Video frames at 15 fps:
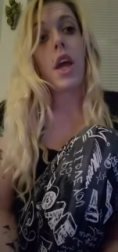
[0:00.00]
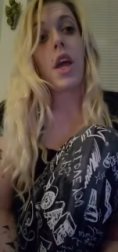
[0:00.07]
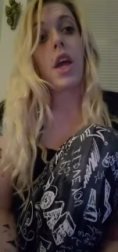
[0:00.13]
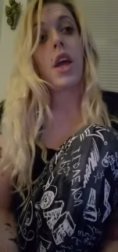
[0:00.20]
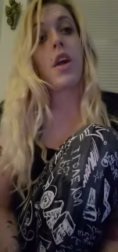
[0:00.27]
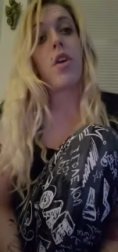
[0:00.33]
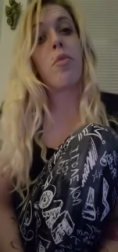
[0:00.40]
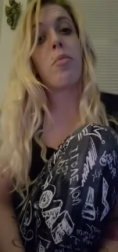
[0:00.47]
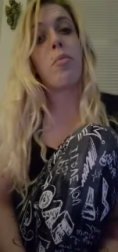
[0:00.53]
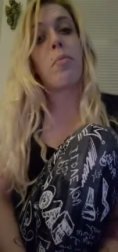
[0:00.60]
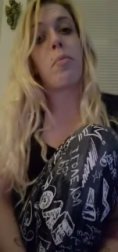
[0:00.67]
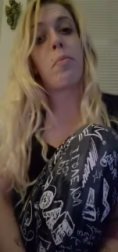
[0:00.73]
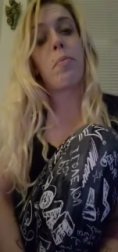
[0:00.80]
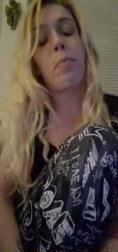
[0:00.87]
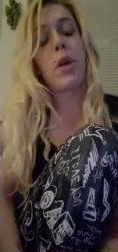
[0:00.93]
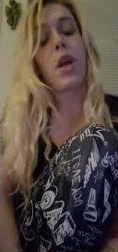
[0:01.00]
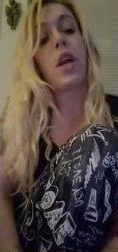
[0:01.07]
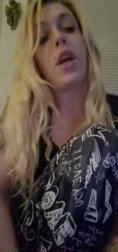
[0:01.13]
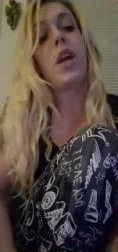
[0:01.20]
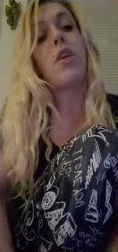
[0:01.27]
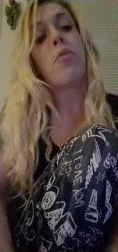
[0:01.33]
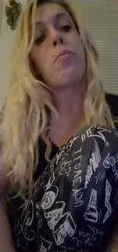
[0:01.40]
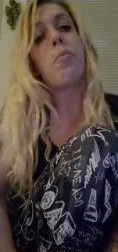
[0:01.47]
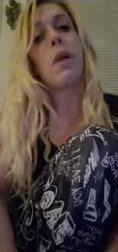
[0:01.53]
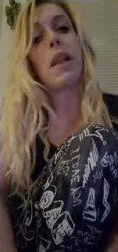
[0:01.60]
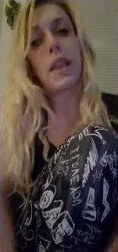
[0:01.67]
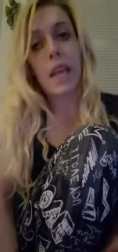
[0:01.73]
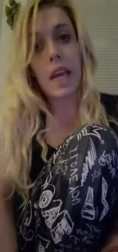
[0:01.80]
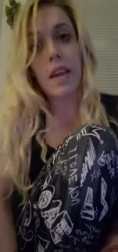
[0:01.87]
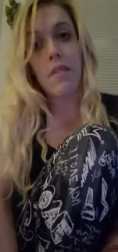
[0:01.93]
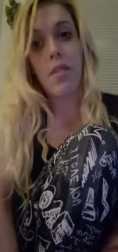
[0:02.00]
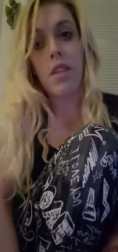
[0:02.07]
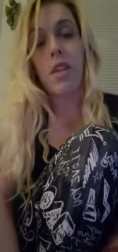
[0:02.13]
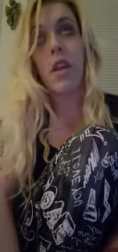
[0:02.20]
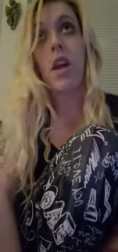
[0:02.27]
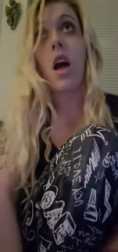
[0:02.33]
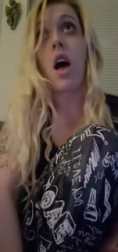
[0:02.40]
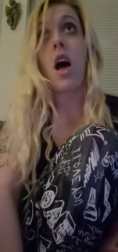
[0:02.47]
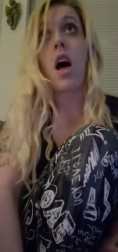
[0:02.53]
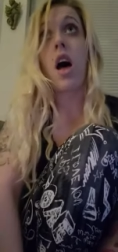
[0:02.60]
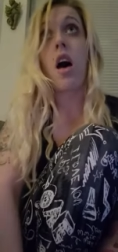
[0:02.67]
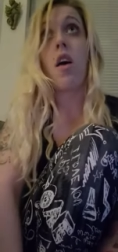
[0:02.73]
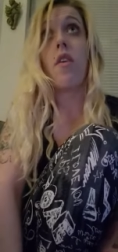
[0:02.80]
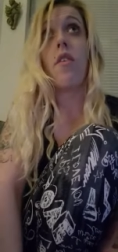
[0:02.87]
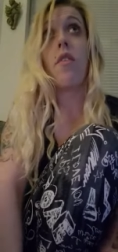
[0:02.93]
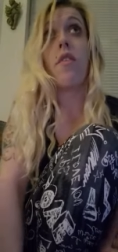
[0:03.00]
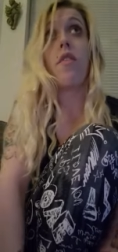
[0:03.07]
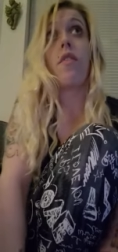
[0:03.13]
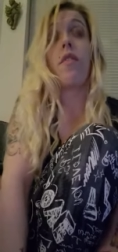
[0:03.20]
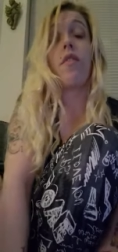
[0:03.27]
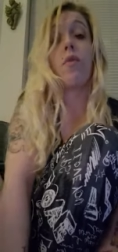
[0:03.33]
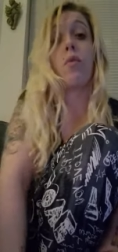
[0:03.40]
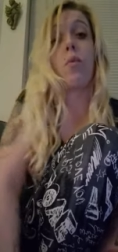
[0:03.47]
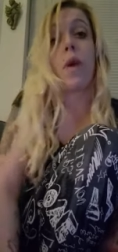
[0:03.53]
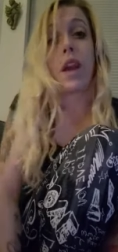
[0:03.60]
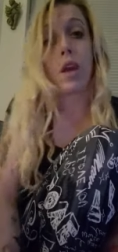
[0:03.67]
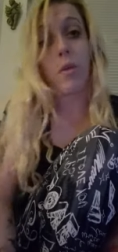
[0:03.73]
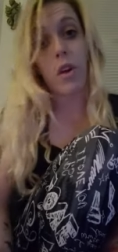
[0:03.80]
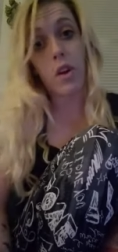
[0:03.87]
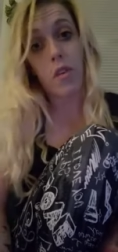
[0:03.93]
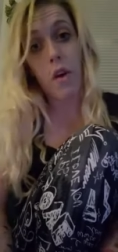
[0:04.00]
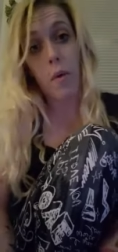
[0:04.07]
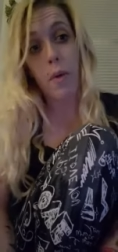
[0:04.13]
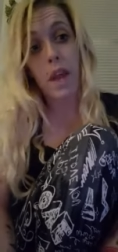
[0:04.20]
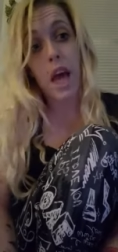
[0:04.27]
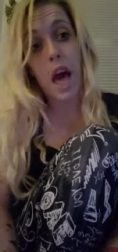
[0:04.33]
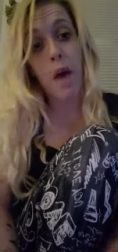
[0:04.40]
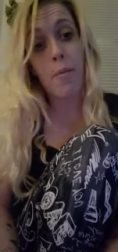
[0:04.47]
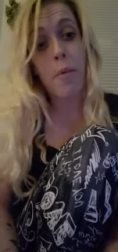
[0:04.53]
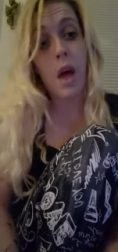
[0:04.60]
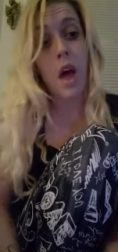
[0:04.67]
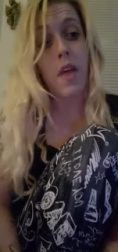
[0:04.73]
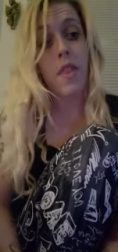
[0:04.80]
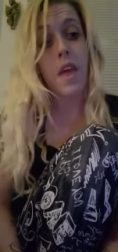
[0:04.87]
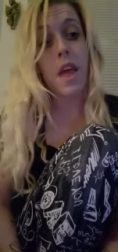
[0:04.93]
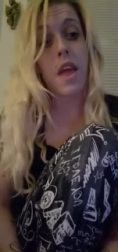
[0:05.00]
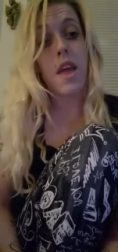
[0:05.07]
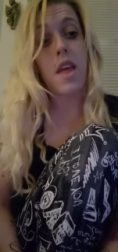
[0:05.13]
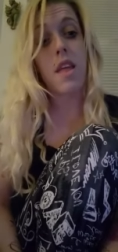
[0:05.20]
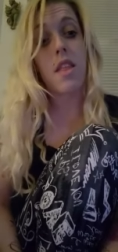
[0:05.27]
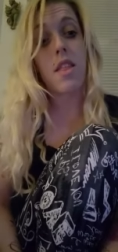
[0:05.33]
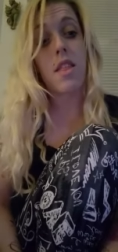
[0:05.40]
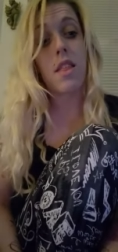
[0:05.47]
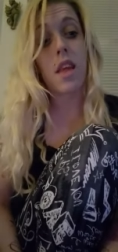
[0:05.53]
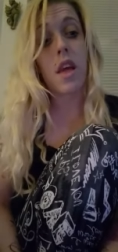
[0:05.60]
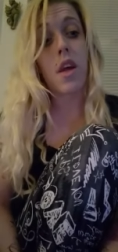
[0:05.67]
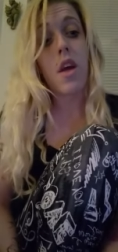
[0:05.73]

Your your beliefs of when you were growing up is